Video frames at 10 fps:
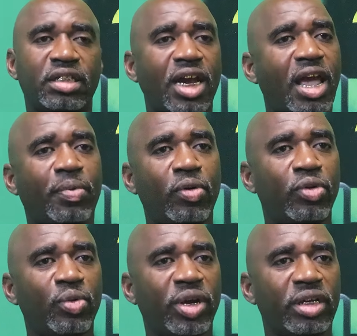get a
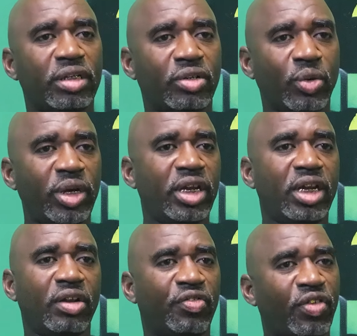slap on the wrist,
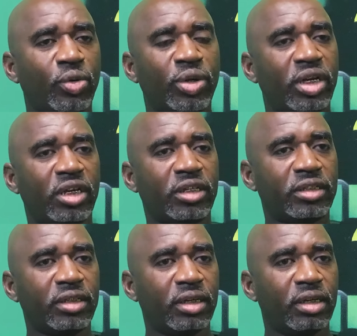three years, four
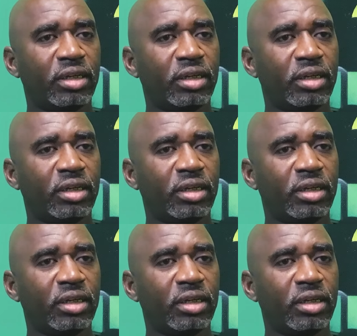years,